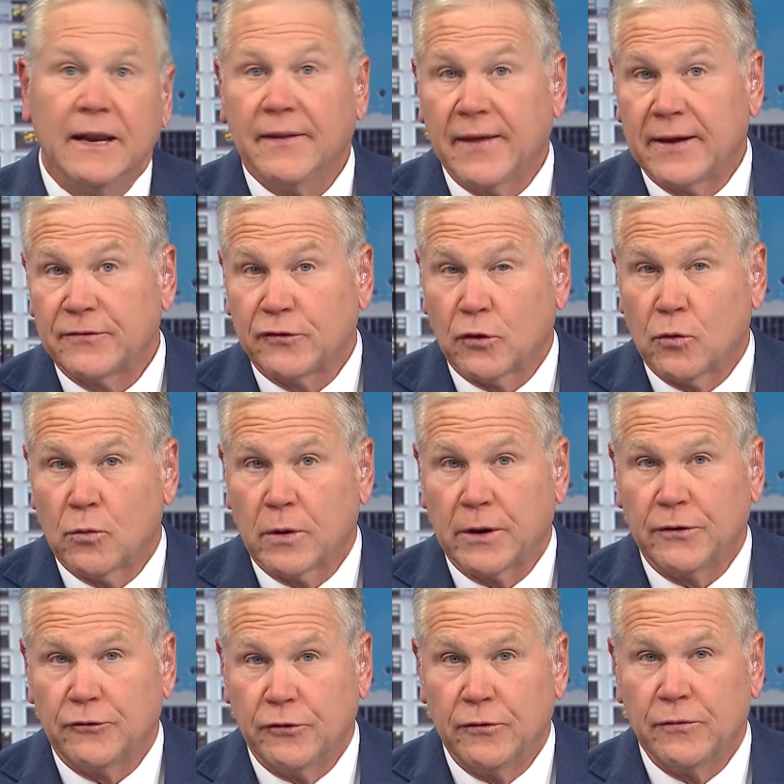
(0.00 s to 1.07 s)
Now, that's
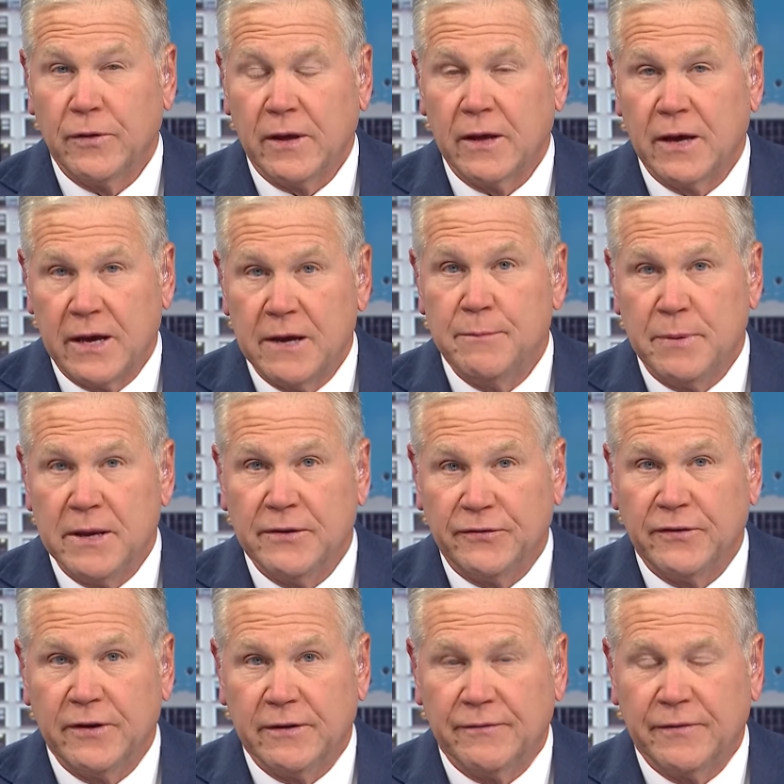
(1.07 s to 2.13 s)
according to the
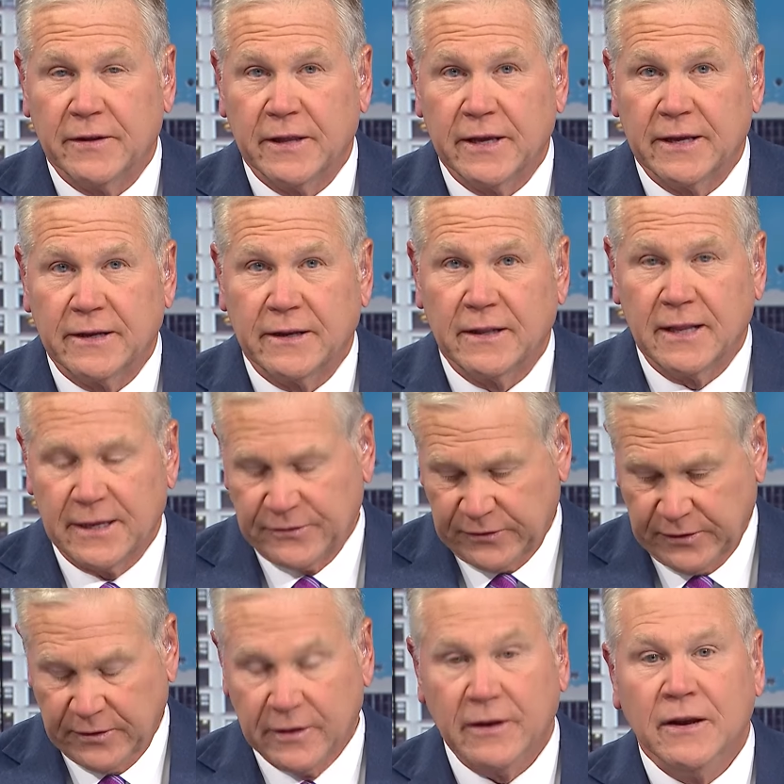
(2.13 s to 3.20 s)
ABC affiliate in
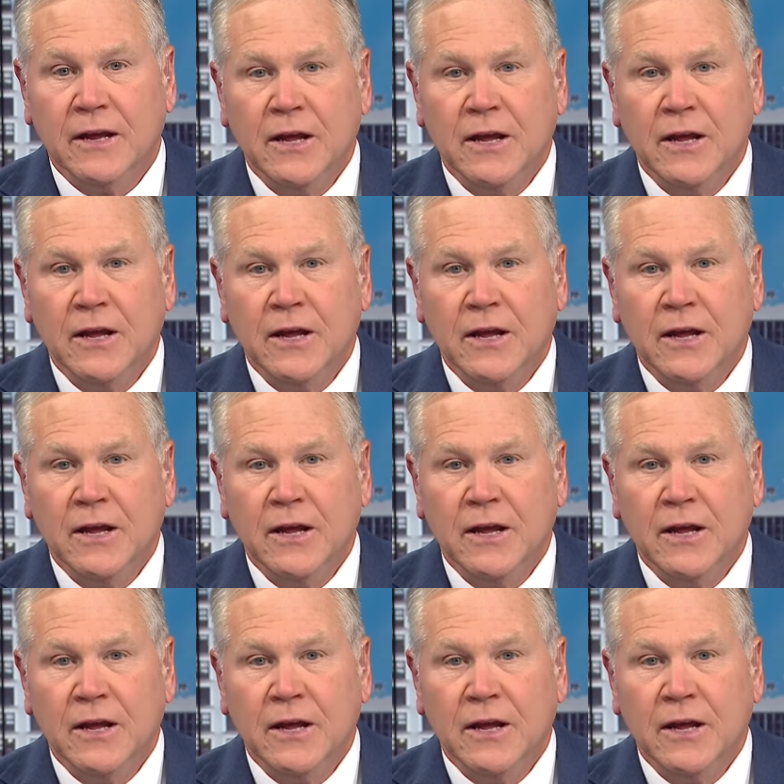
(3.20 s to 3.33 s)
Lexington.